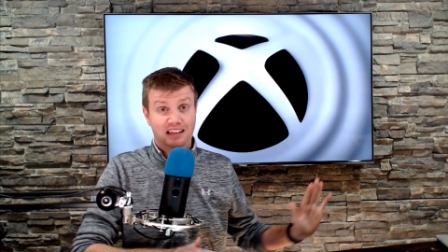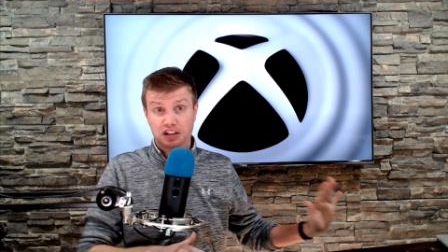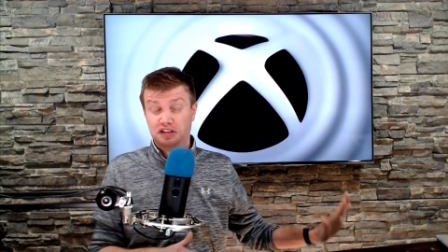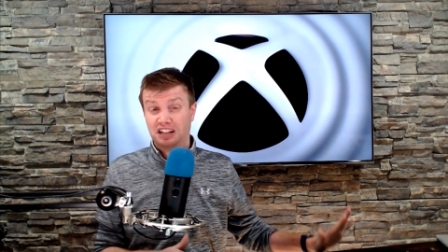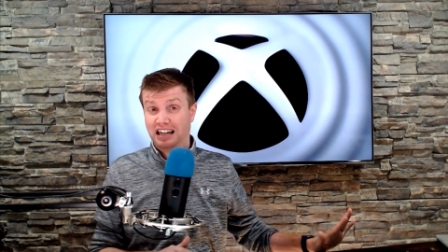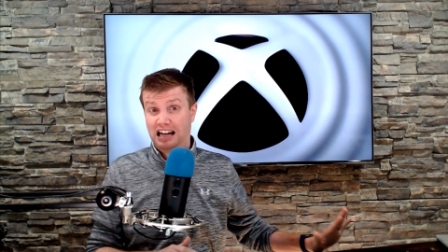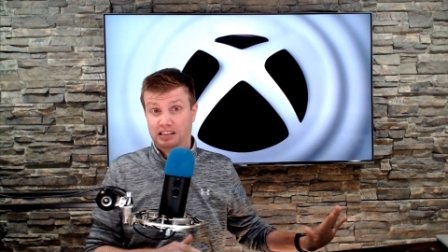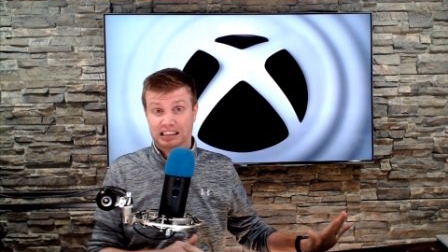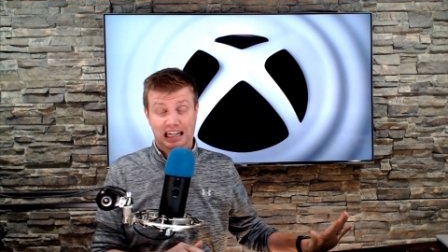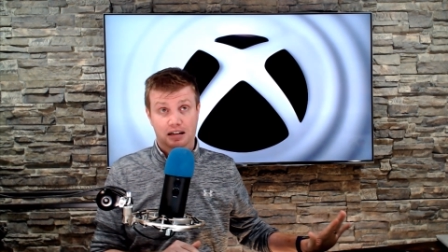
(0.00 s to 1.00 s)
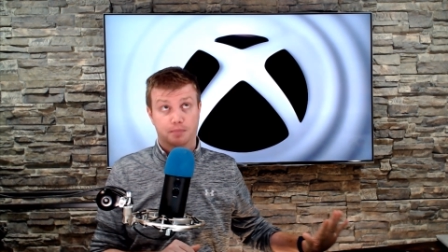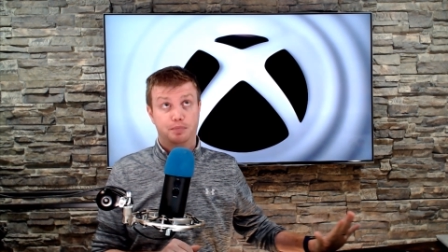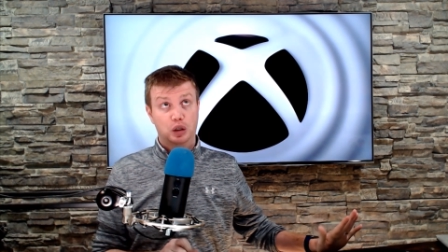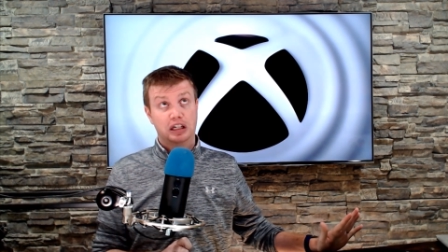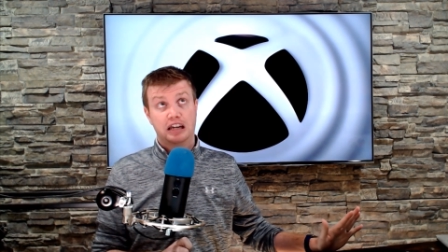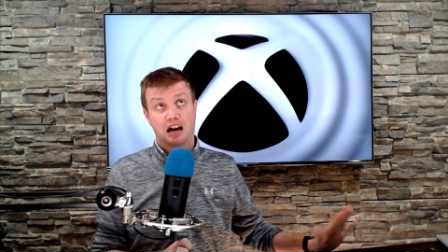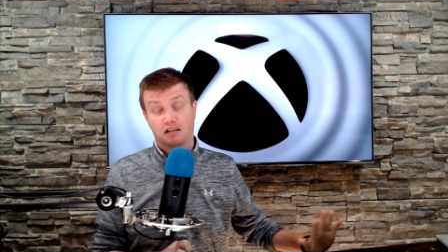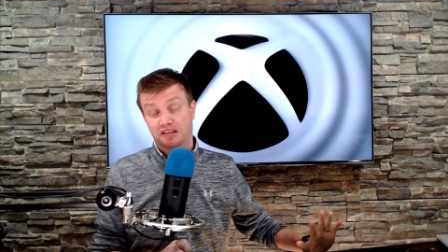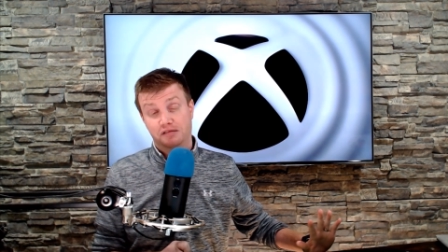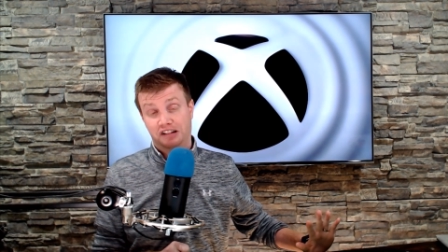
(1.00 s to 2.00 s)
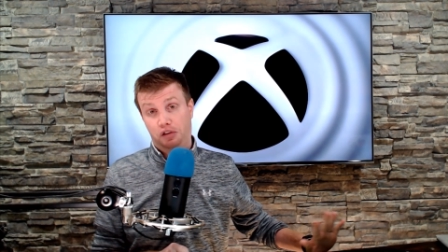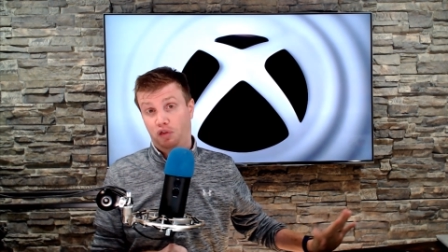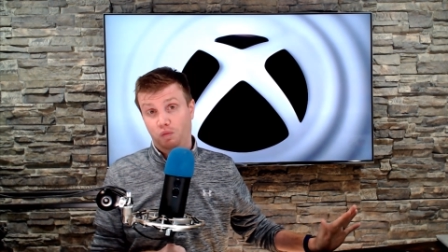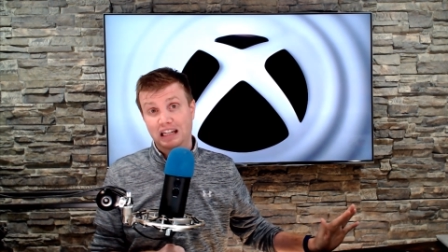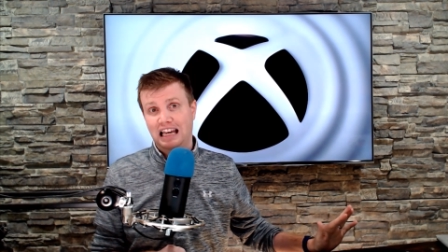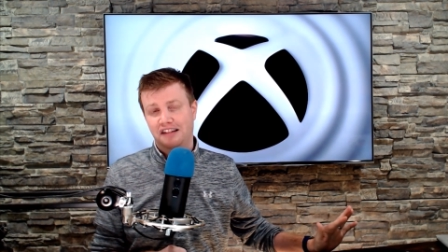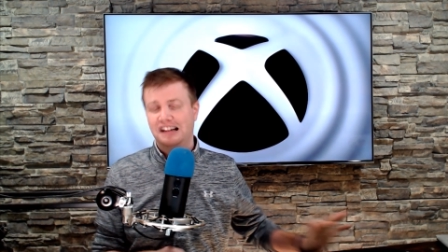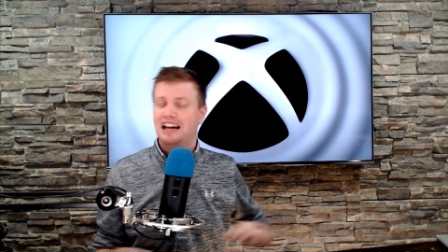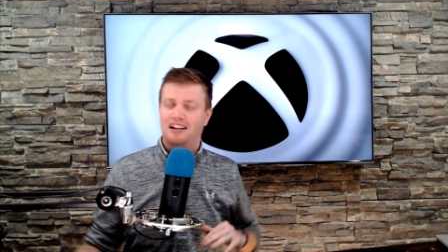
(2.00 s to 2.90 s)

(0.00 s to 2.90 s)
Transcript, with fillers: They just announced they hit a billion dollars in like three days.